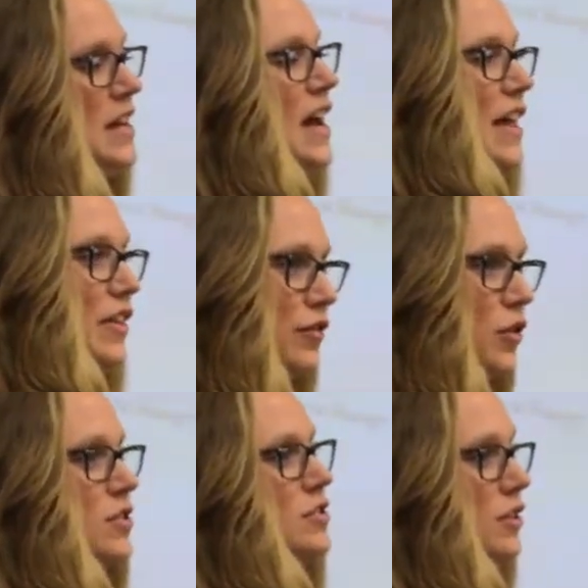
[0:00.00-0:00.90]
And then of
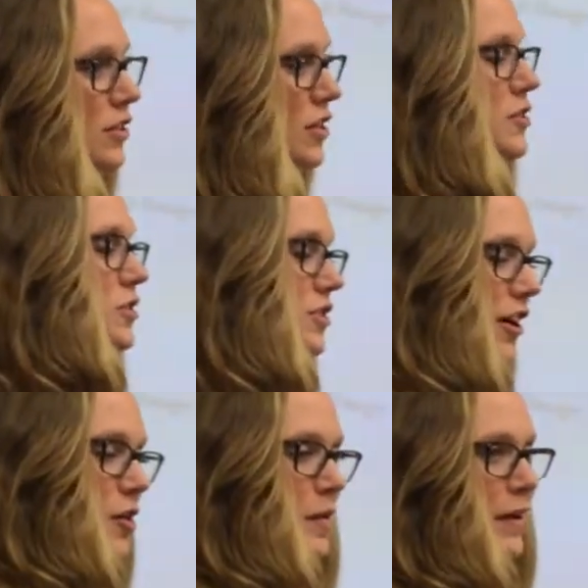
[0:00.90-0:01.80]
course I'll also talk
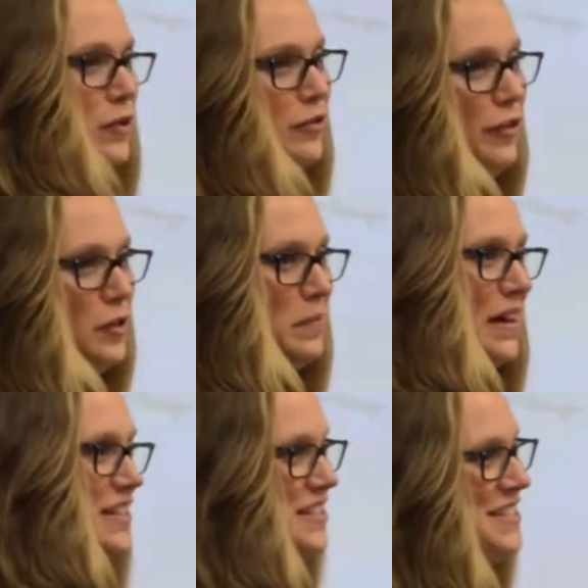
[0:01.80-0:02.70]
about my own firm
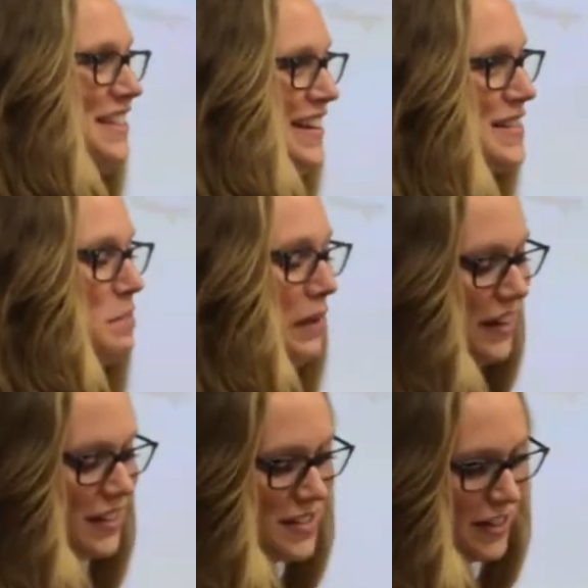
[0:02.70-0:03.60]
because it's a
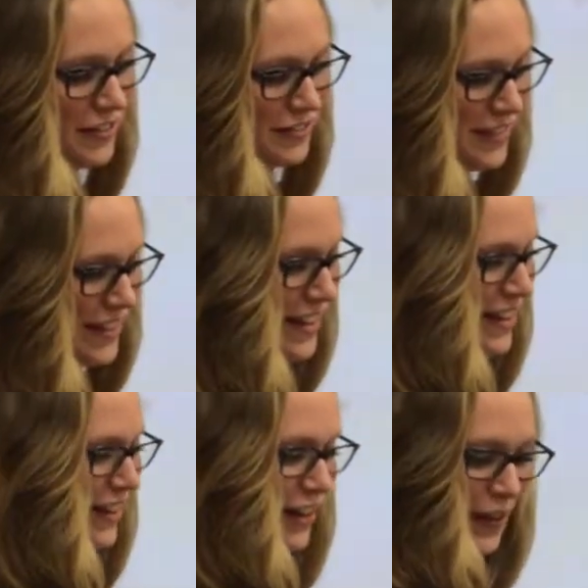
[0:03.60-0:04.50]
plug, so
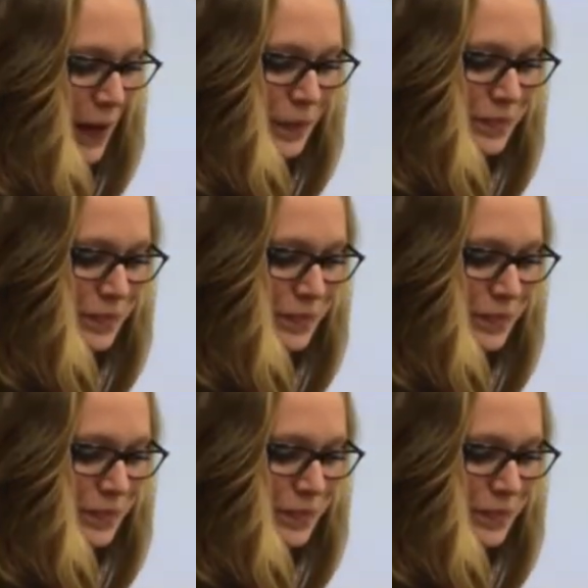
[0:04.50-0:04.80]
there you go.